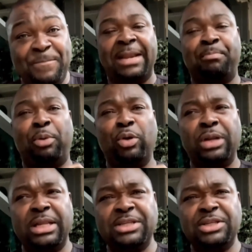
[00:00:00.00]
and
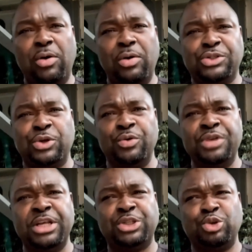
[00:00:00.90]
police also
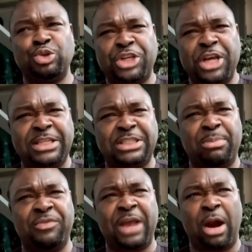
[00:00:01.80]
need to change
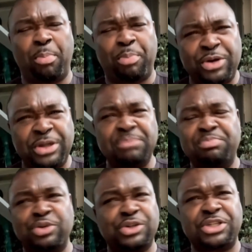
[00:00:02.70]
some of their operating
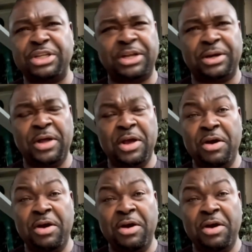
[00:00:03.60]
procedure.